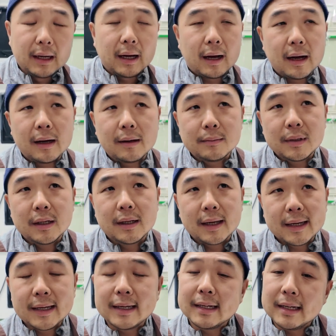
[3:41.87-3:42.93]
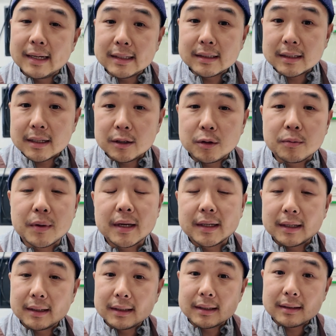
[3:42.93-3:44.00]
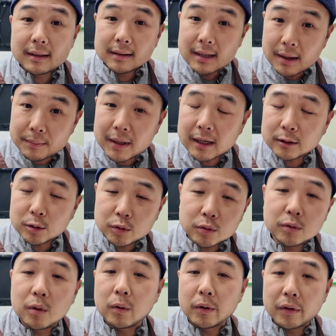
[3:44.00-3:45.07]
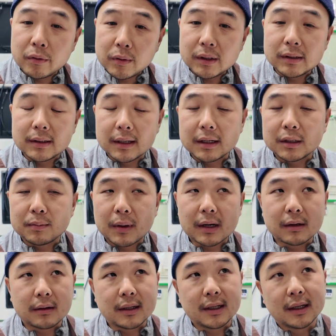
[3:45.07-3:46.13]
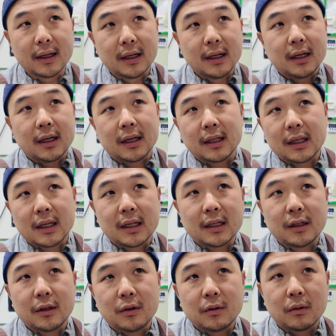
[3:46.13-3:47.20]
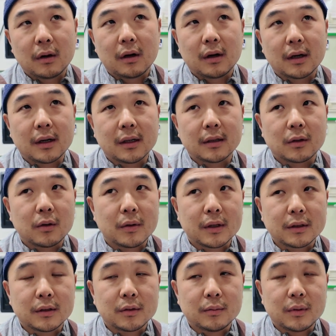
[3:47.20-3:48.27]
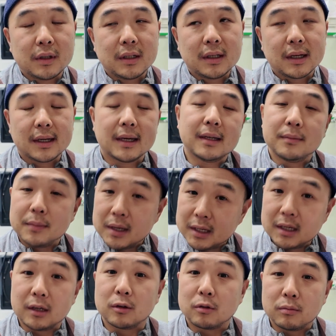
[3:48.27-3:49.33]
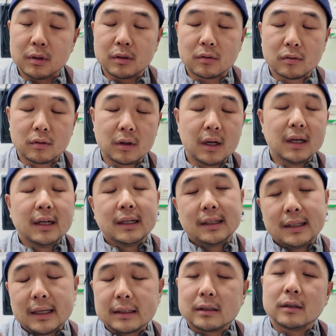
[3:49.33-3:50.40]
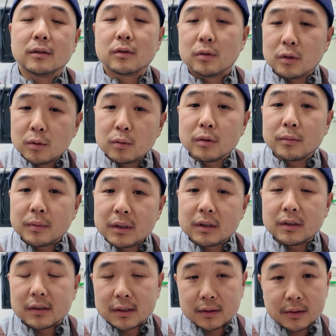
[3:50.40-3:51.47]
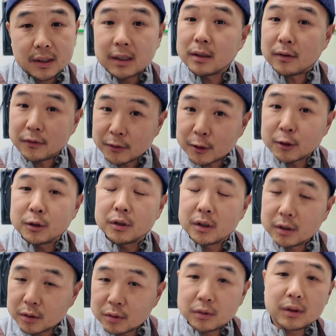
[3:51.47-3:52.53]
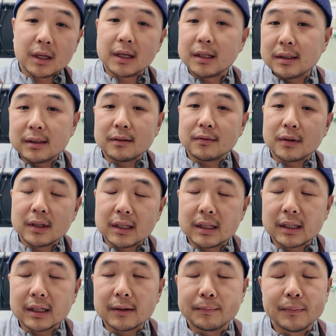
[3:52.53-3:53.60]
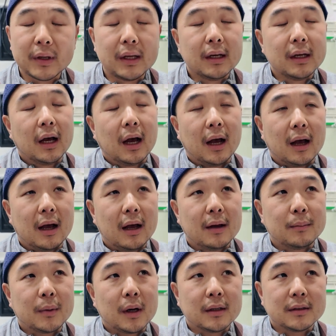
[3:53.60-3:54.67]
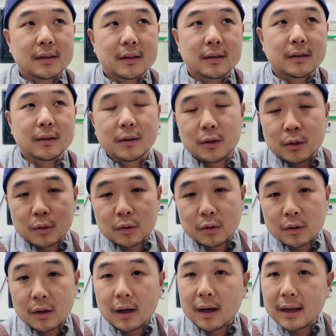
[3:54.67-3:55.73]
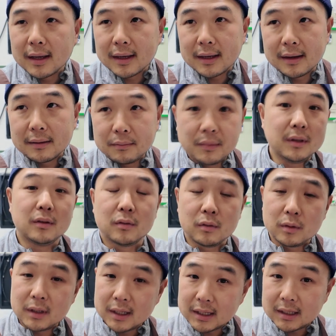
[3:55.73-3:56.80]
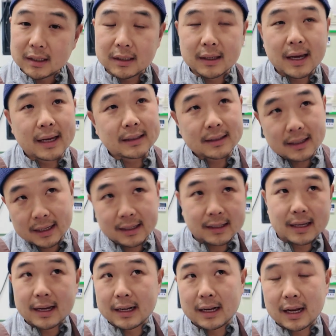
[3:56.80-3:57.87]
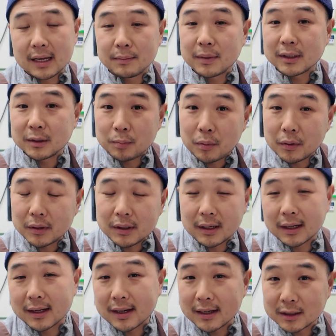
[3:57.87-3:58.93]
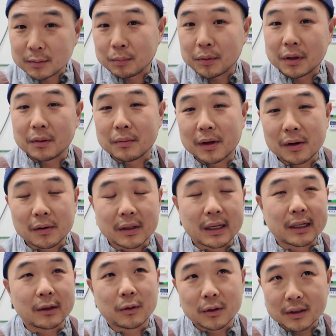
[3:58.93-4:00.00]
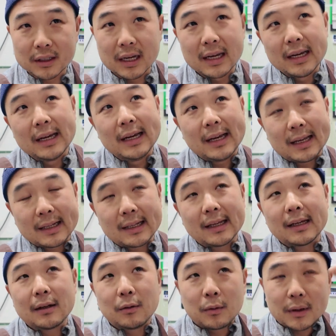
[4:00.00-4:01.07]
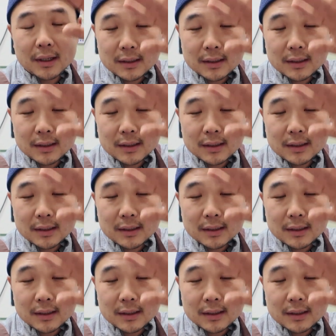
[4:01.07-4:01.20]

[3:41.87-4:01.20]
again, let's say you're making this Samyangju or 3-stage makgeolli, and then you are going to be again making your misul. Yes, so you would be stirring the first 2 days, if anything, until your misul has hit that climax point, like I explained in my online course. And then when